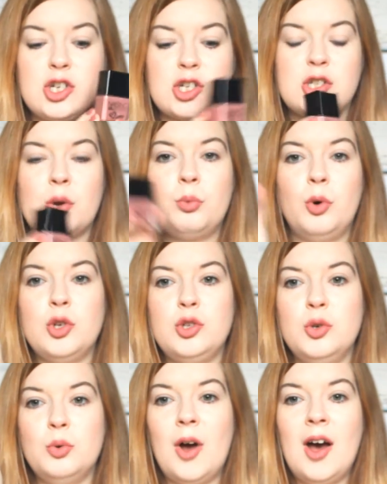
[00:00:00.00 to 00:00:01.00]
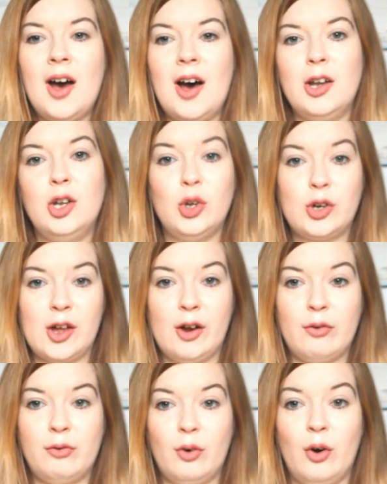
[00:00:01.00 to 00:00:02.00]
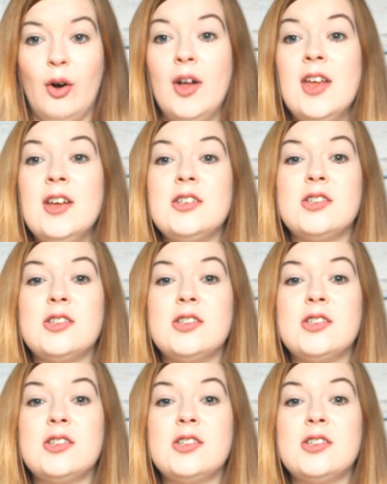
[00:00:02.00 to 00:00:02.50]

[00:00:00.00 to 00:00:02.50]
just what you are looking for.